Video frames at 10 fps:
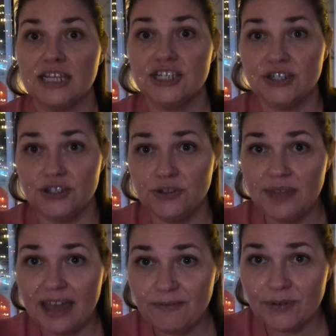to do
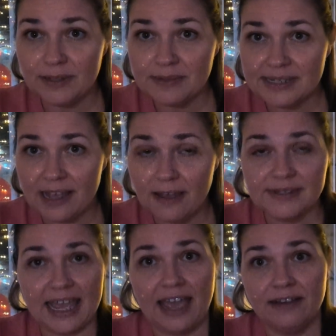that for
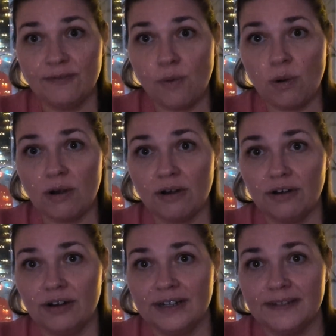themselves and
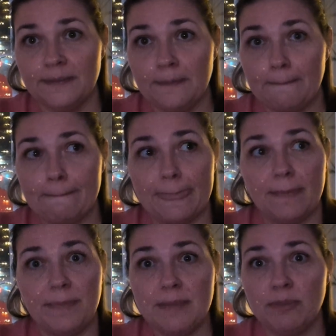for
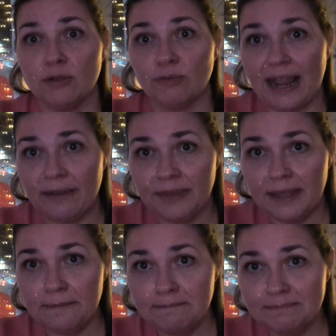the people around
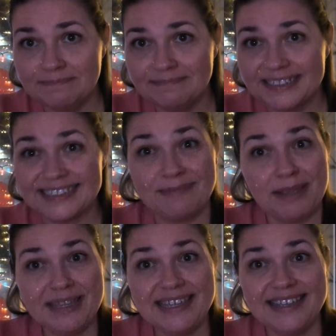them. Because
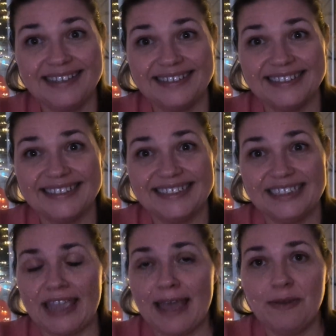maybe
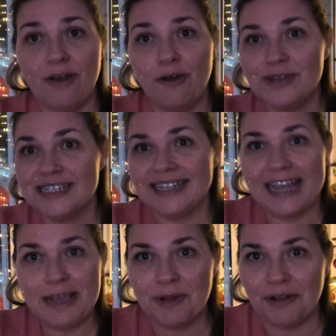you can't always
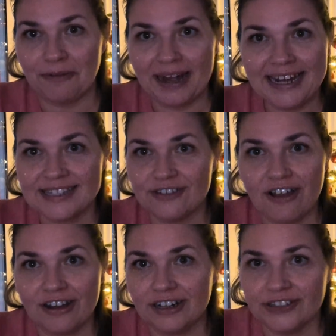enable, right? Because they're
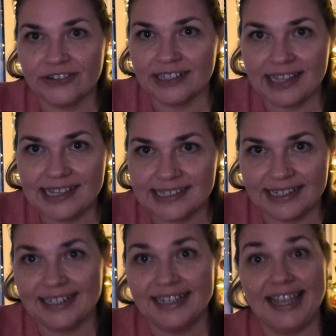not going to learn the
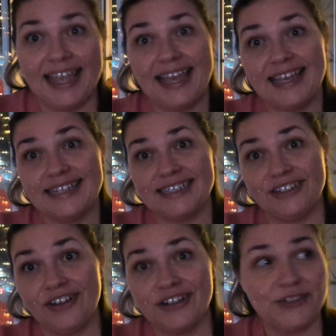lesson. And
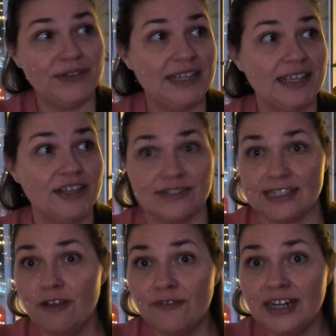you're not doing
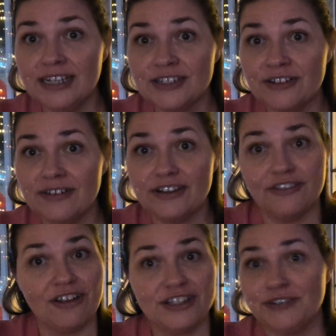yourself any service. You're
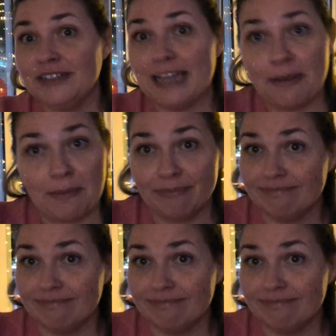not doing them